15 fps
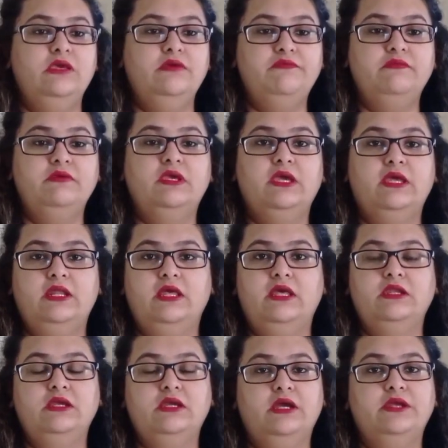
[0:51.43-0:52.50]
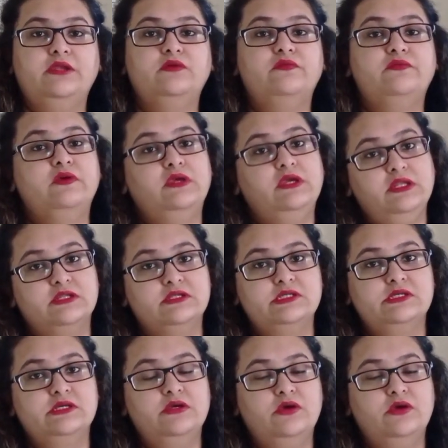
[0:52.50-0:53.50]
if we get any kind of hit